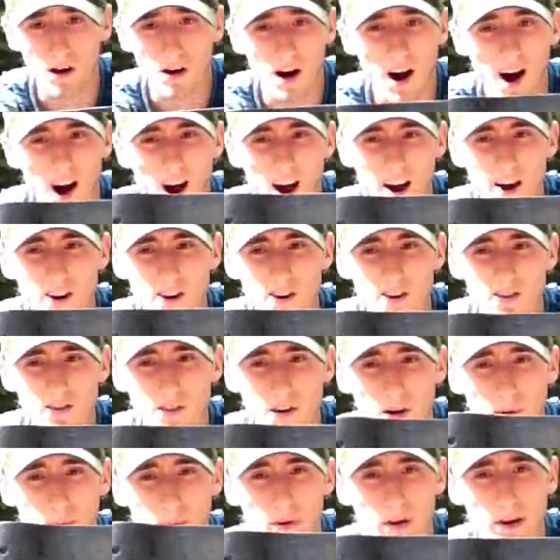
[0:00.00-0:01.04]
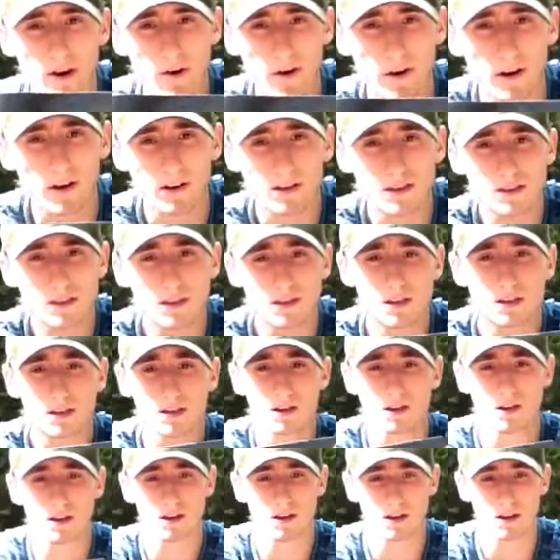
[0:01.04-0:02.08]
iron appearance,
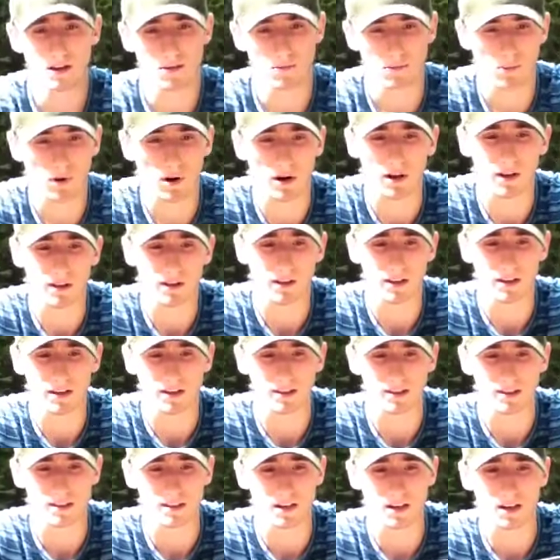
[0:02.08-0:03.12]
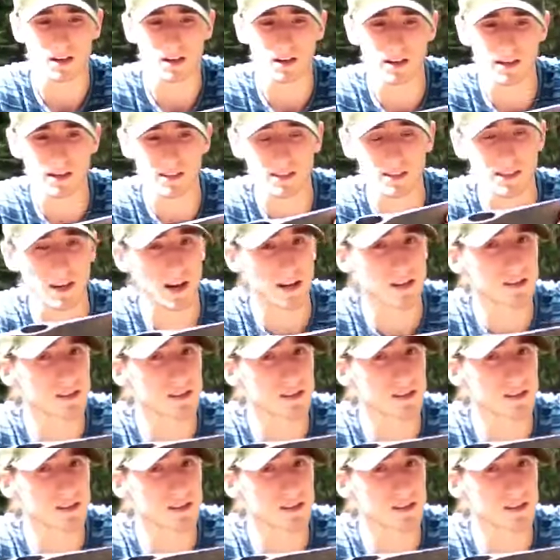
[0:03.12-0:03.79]
but it's not